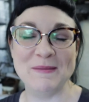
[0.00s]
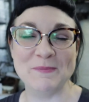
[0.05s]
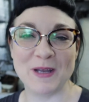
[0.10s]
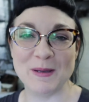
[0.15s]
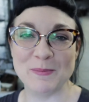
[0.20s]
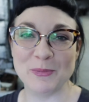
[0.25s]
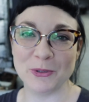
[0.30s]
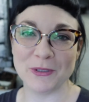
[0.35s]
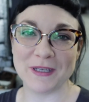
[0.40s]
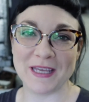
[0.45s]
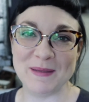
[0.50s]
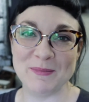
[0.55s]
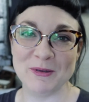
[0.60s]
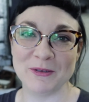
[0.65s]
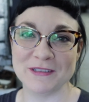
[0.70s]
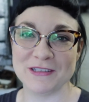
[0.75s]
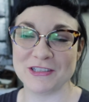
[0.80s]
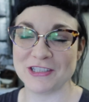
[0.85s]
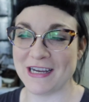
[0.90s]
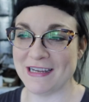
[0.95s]
my
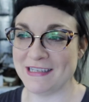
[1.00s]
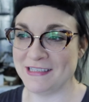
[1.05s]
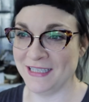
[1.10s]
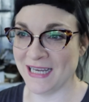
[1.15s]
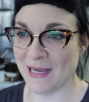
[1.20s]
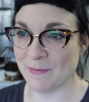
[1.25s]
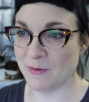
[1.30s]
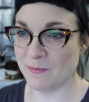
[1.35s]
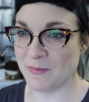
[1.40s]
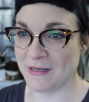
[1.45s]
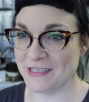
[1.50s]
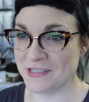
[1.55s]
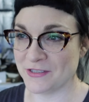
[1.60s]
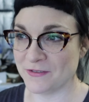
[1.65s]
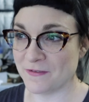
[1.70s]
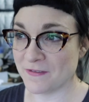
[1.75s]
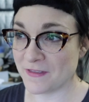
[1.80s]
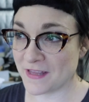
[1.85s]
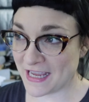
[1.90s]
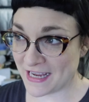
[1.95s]
bookkeeper is chasing up a bunch
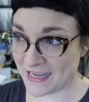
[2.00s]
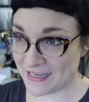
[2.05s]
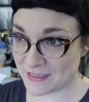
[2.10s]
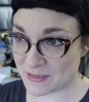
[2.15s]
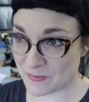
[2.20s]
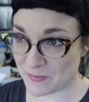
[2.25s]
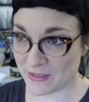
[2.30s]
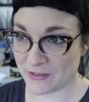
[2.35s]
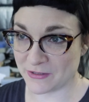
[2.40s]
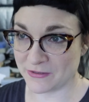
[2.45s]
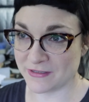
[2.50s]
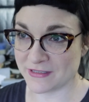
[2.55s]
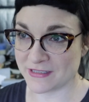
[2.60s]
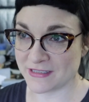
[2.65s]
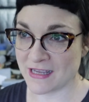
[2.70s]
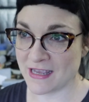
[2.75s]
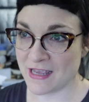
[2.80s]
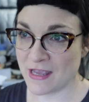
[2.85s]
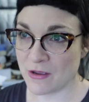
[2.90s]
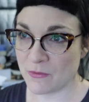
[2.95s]
of things because
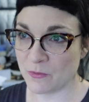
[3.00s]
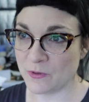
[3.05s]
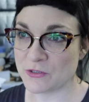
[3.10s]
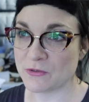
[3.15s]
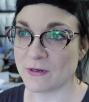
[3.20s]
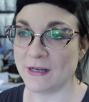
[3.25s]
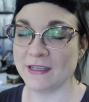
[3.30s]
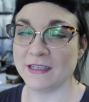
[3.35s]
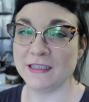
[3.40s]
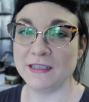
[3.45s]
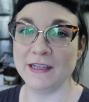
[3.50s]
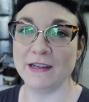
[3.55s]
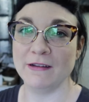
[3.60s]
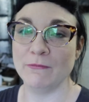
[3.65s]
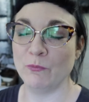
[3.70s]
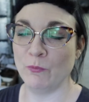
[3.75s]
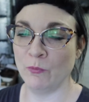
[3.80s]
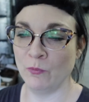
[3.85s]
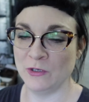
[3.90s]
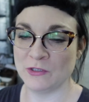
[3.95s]
we're trying
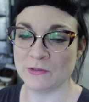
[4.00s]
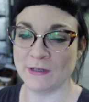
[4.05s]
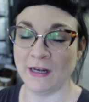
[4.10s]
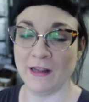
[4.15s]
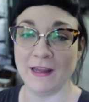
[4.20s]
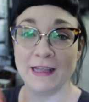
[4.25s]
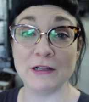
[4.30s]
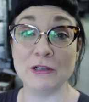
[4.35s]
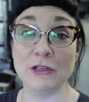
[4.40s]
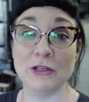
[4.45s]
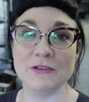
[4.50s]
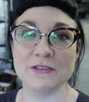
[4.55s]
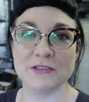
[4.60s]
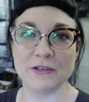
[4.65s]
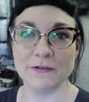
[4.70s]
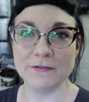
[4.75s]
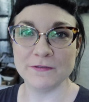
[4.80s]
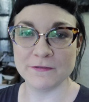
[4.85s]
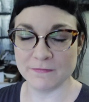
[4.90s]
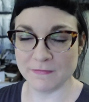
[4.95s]
to like close
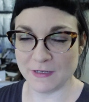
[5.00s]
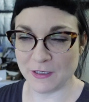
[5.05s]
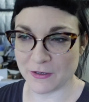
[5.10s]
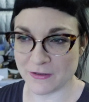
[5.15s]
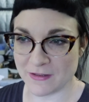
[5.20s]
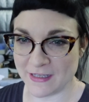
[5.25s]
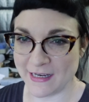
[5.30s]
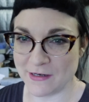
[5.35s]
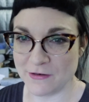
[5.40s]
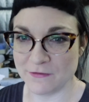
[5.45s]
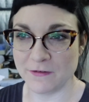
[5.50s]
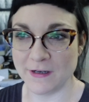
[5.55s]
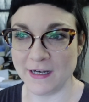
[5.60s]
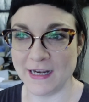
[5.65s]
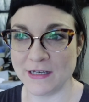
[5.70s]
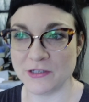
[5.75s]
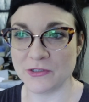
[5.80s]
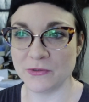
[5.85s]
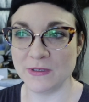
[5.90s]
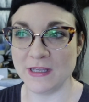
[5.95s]
off, you know, the end of
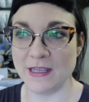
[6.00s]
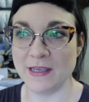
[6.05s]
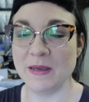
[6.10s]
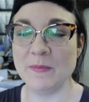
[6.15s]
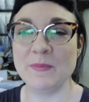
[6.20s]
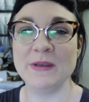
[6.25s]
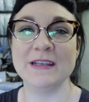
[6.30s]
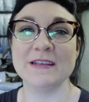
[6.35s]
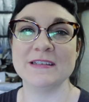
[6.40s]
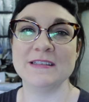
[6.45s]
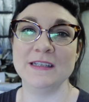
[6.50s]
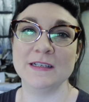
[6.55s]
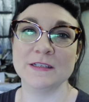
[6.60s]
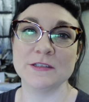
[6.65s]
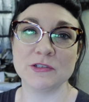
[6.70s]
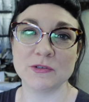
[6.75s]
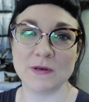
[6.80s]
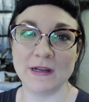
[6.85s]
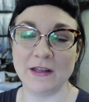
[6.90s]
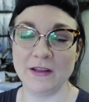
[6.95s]
financial year, because in
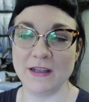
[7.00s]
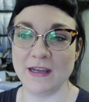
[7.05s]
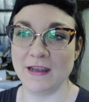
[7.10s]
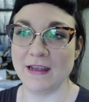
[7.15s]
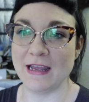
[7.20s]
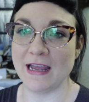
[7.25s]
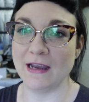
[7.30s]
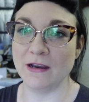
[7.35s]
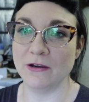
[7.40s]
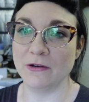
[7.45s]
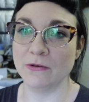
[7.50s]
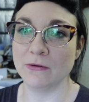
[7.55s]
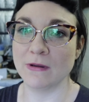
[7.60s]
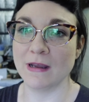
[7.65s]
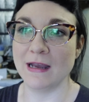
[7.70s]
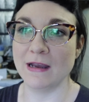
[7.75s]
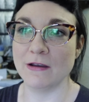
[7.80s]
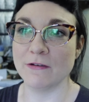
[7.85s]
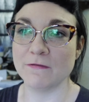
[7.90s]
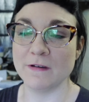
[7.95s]
Australia
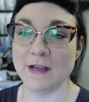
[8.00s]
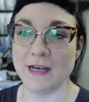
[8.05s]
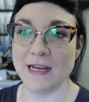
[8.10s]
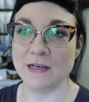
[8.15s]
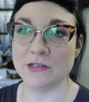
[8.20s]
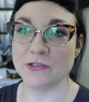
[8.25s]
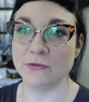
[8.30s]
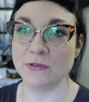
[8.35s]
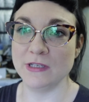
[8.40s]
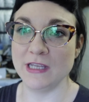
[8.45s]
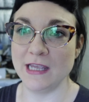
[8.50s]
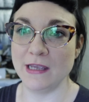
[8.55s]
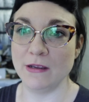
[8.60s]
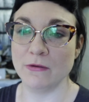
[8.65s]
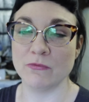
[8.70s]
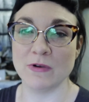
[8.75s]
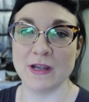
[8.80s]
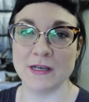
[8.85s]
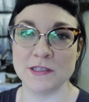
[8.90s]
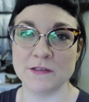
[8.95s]
our financial year
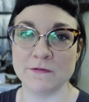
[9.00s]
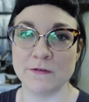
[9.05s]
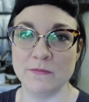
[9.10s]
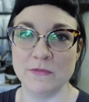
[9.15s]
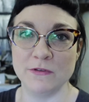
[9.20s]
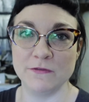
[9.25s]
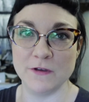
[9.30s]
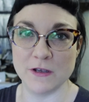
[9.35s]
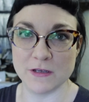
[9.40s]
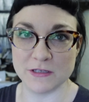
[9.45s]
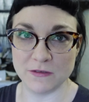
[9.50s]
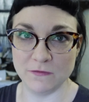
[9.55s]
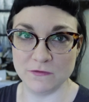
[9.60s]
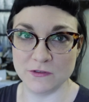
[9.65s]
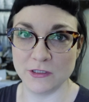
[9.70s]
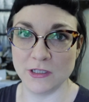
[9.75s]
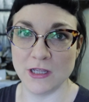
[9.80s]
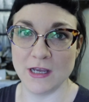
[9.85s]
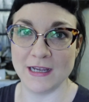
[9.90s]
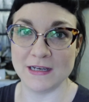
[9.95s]
runs from the 1st of
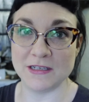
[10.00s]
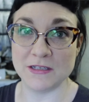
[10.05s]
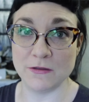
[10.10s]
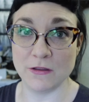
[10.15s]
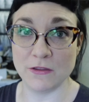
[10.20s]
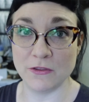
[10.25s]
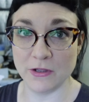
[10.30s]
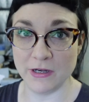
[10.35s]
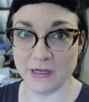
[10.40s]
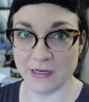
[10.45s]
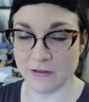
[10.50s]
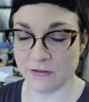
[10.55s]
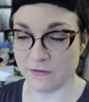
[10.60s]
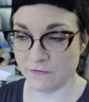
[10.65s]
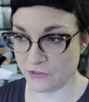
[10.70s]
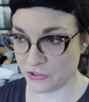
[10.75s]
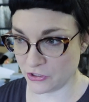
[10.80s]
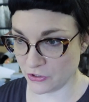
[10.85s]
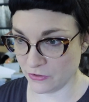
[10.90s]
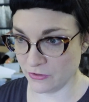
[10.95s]
July to the 30th
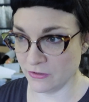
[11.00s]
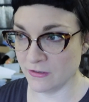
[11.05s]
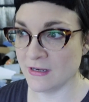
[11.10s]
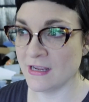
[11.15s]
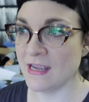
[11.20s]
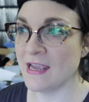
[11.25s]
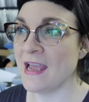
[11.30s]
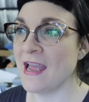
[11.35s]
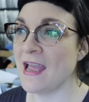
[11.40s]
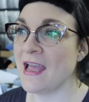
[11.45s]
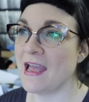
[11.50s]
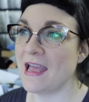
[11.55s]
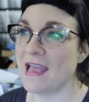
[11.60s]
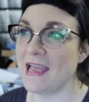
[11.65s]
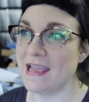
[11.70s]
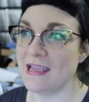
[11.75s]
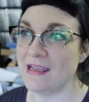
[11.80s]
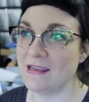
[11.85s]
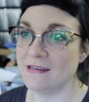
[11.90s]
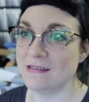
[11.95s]
of June.
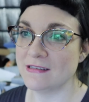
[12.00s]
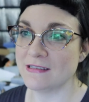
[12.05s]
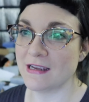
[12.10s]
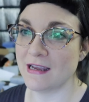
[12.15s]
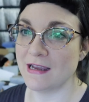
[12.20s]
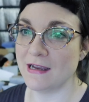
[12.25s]
And